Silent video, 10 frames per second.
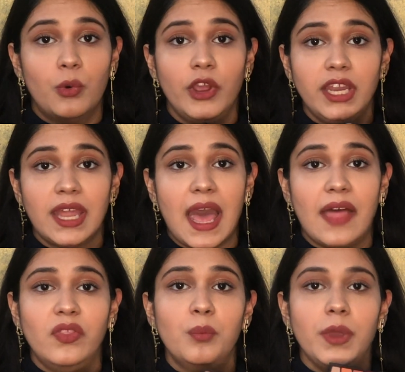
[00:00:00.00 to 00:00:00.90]
point
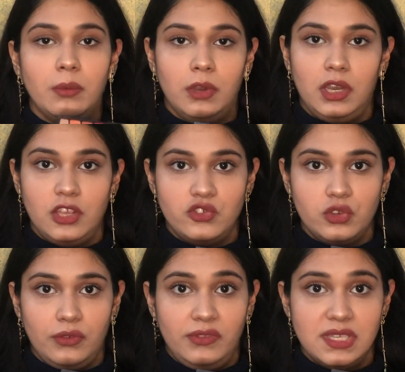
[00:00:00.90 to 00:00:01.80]
and the pigmentation
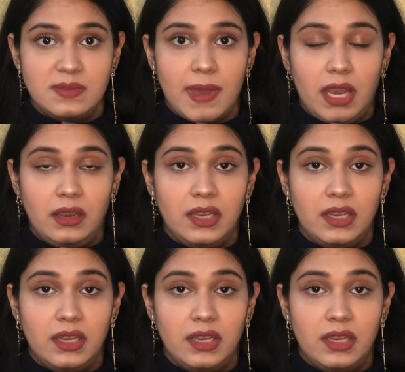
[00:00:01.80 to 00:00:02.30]
of this palette